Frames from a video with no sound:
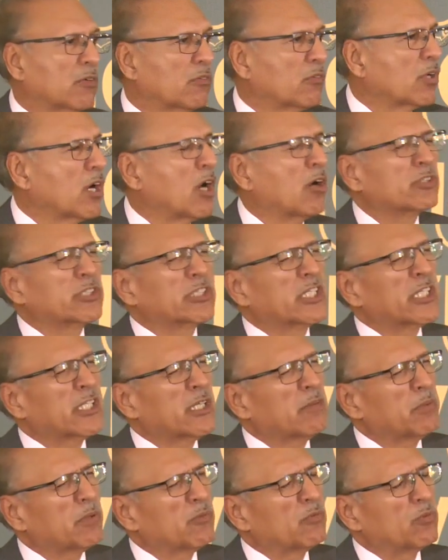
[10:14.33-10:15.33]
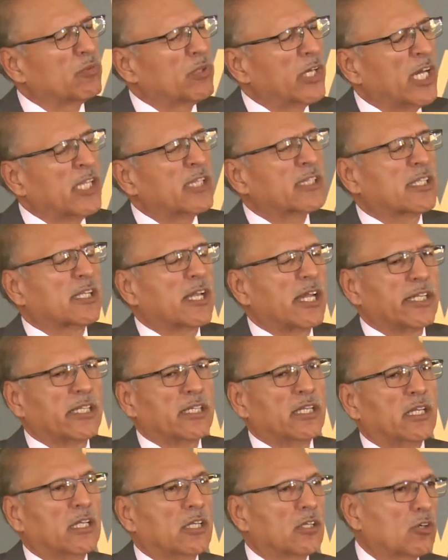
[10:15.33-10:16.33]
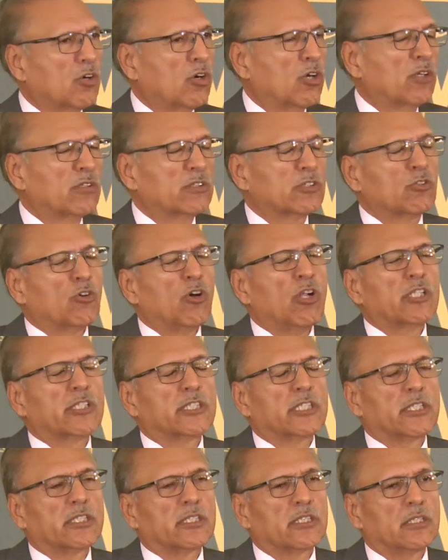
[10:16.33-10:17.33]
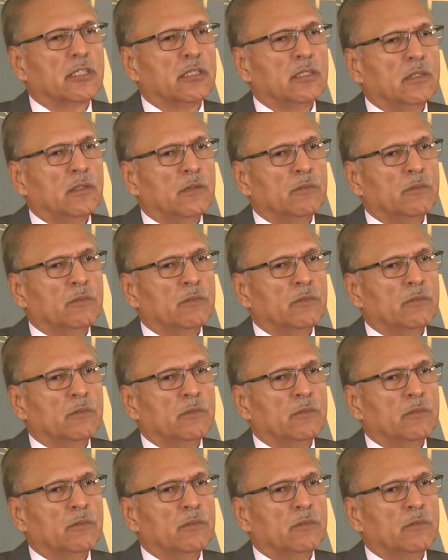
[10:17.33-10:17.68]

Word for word: uh, set up a health line called call center.